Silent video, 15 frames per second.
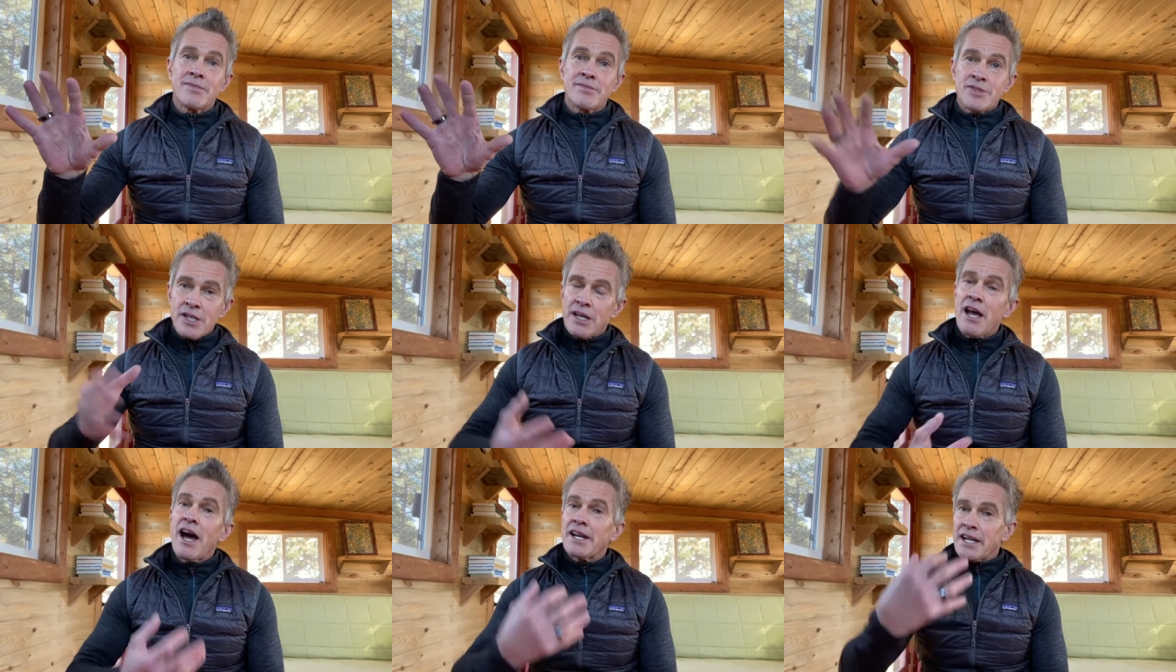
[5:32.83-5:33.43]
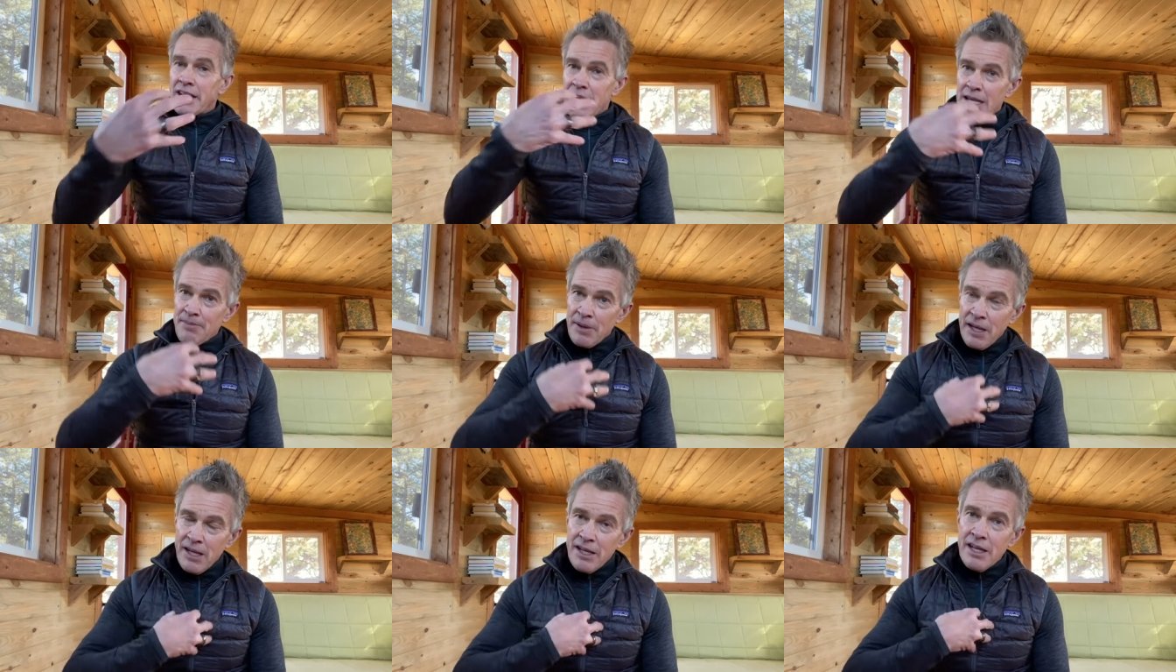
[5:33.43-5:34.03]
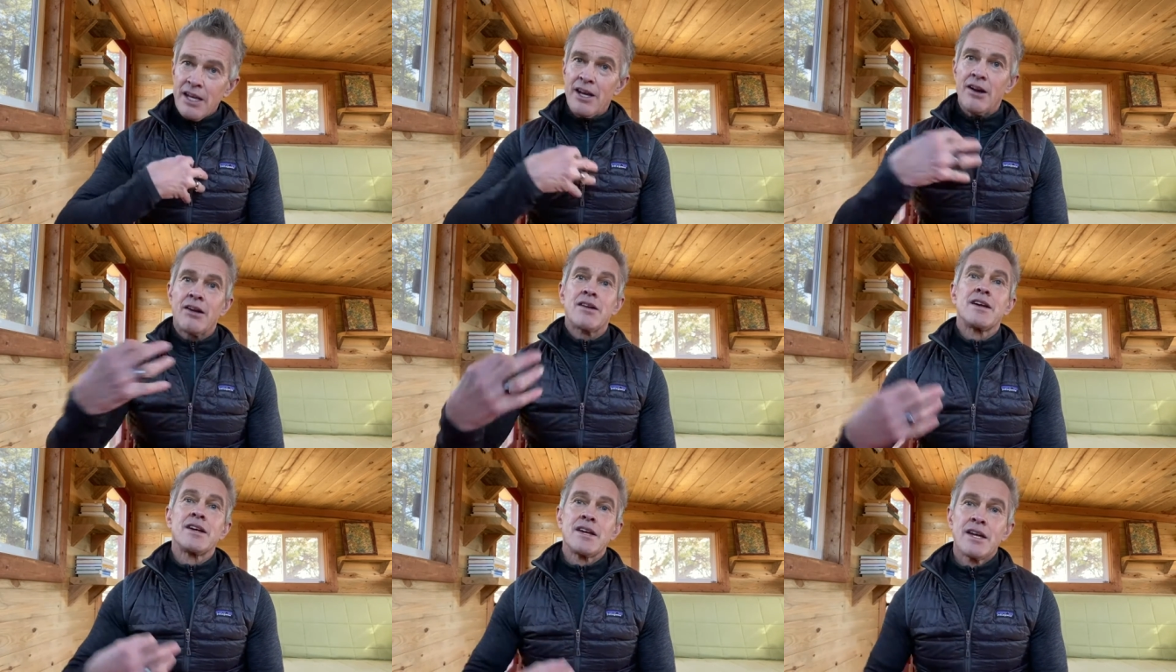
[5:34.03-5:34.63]
to kind of keep in
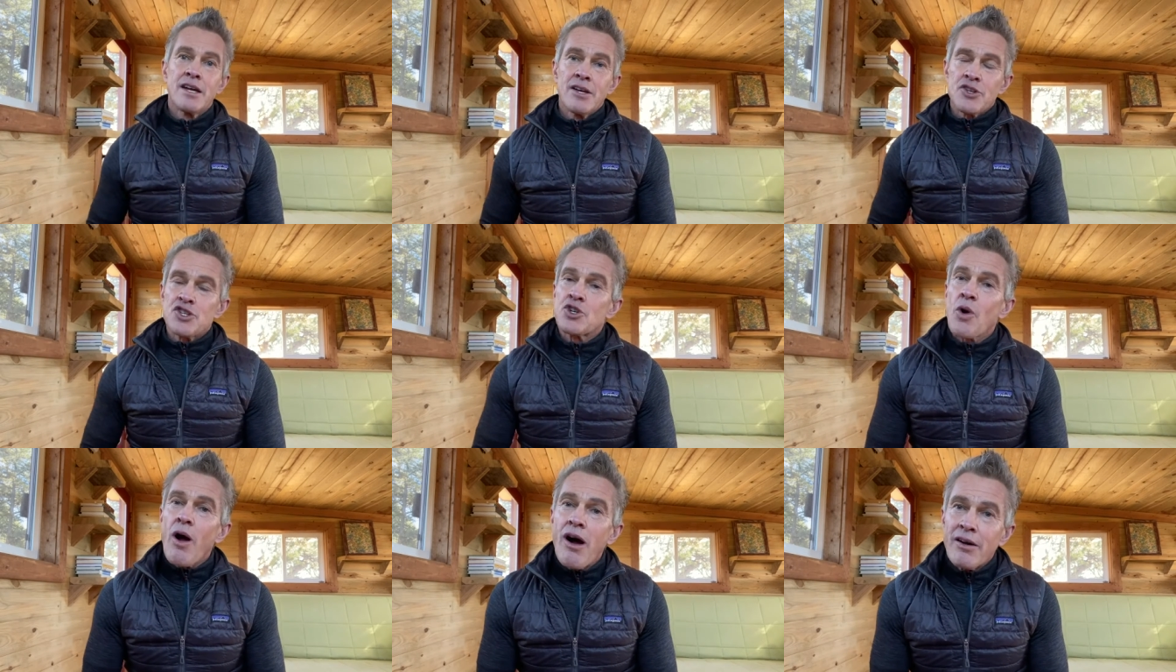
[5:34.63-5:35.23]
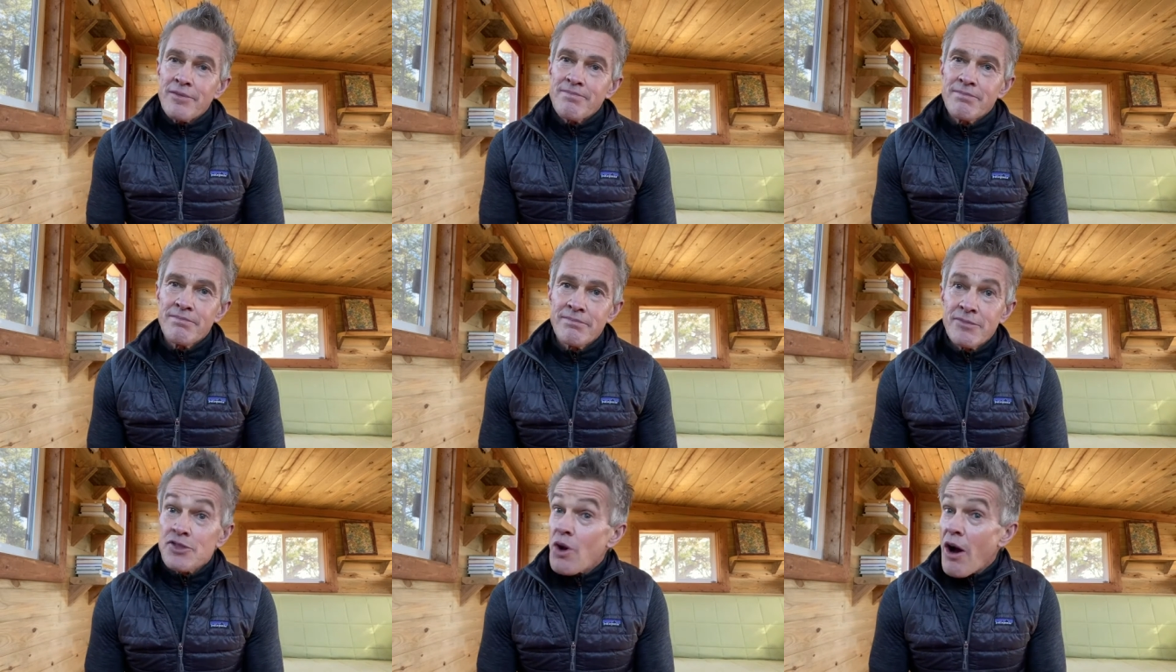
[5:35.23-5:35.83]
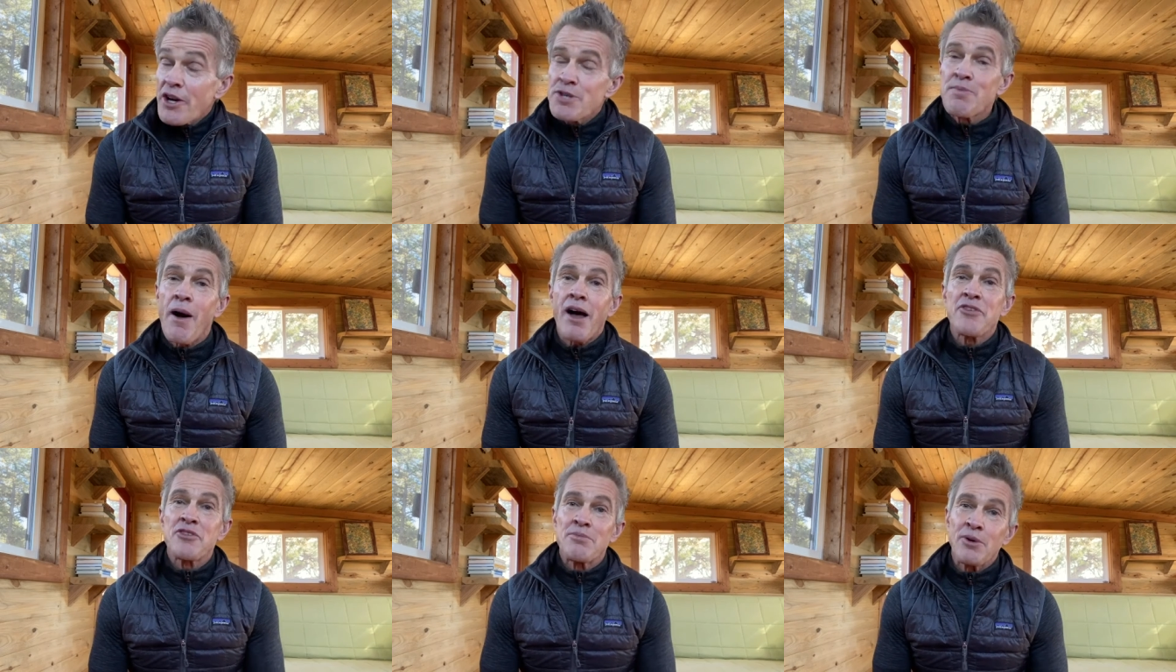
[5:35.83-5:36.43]
here strong, strong as
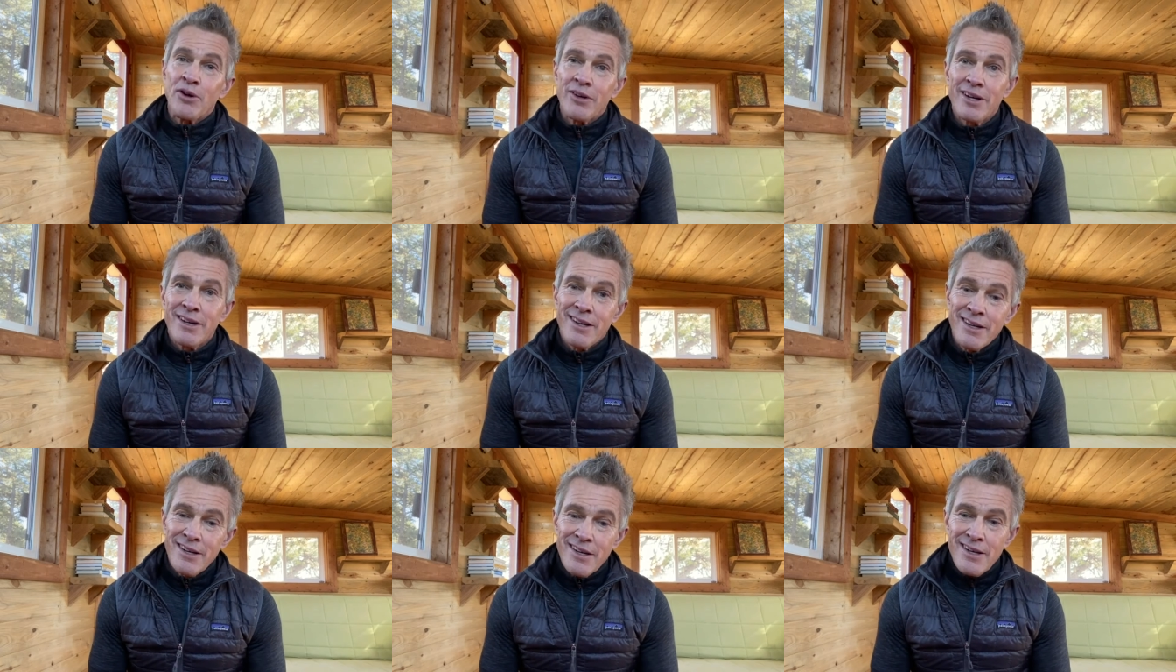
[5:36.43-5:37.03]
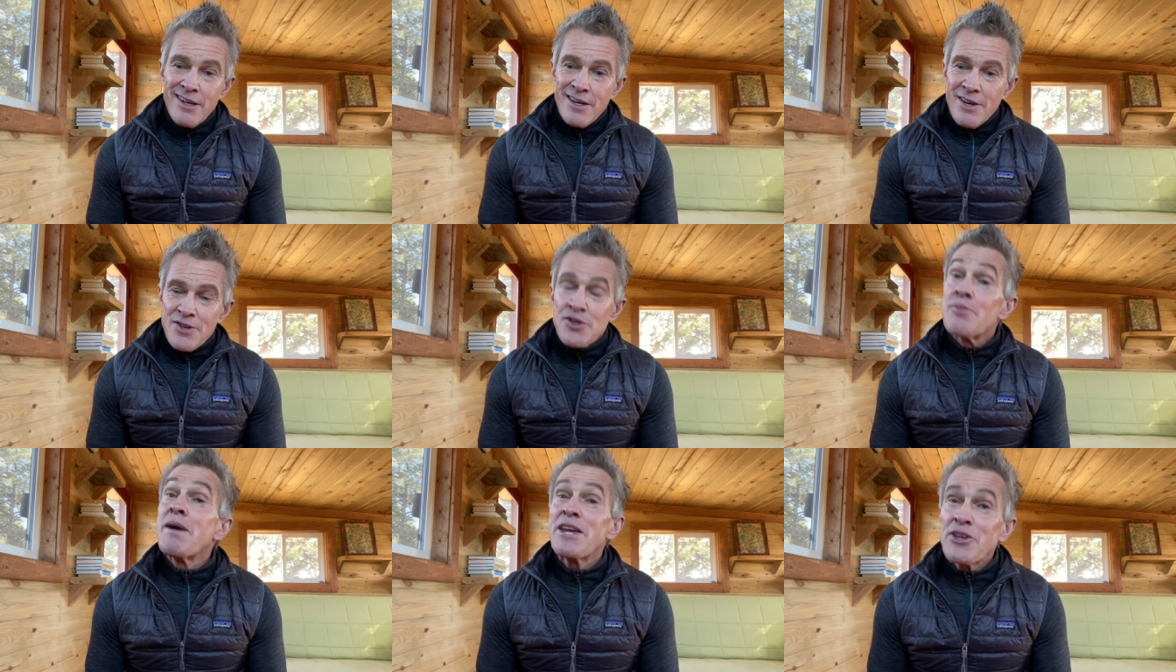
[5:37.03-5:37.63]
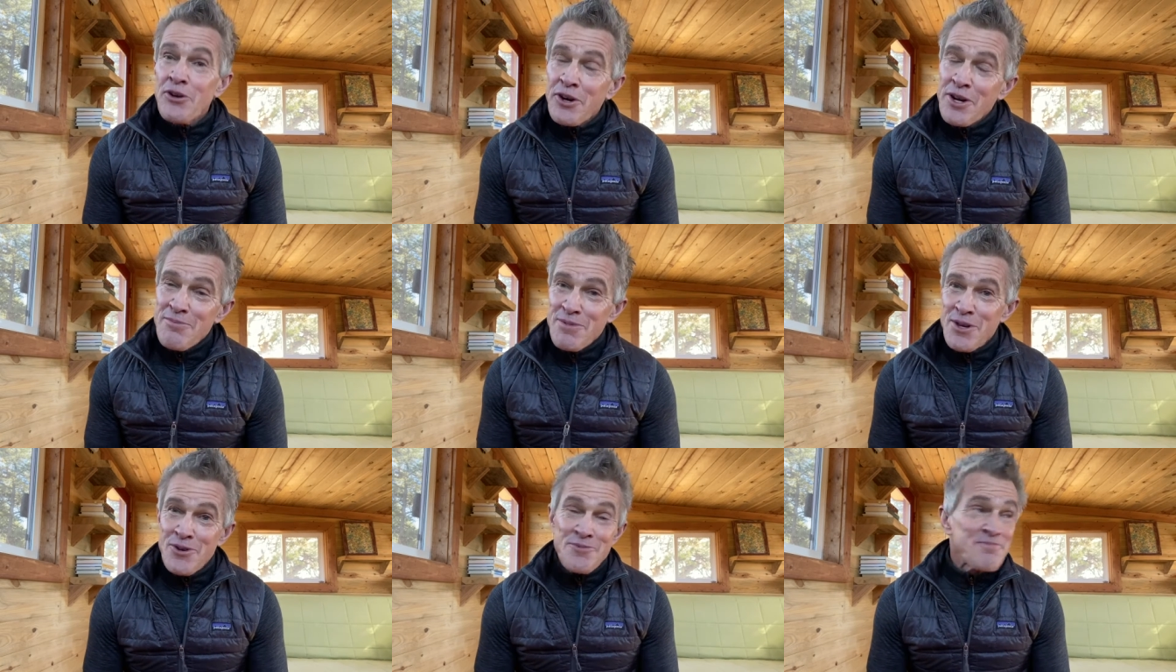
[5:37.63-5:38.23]
possible. So make your
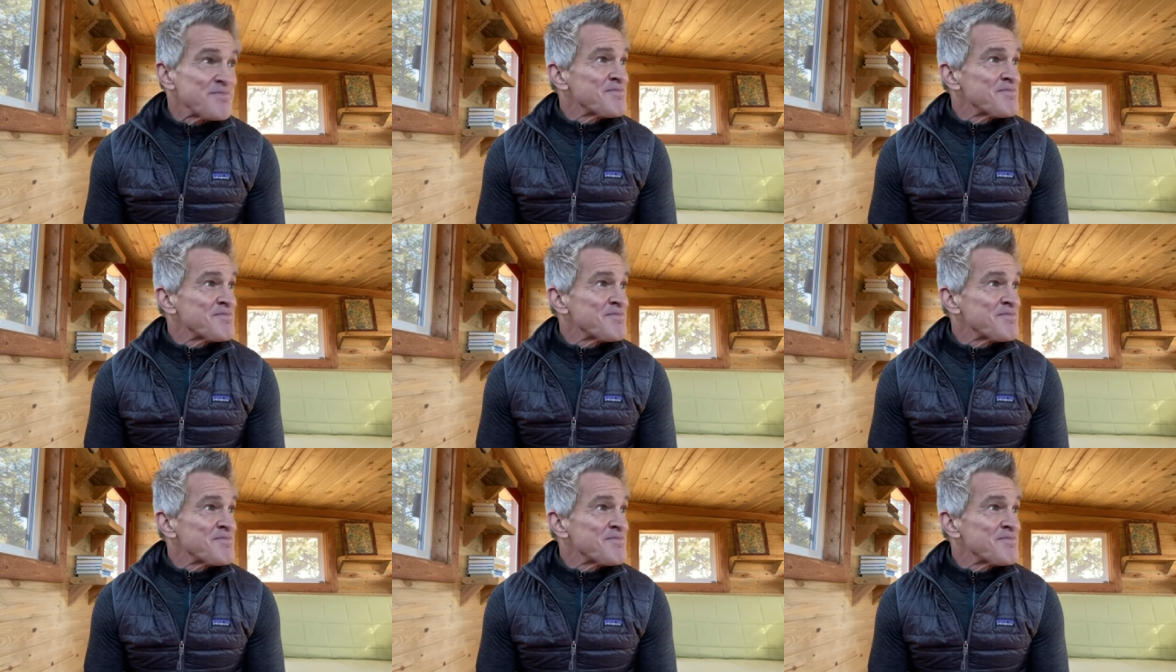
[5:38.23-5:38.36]
commute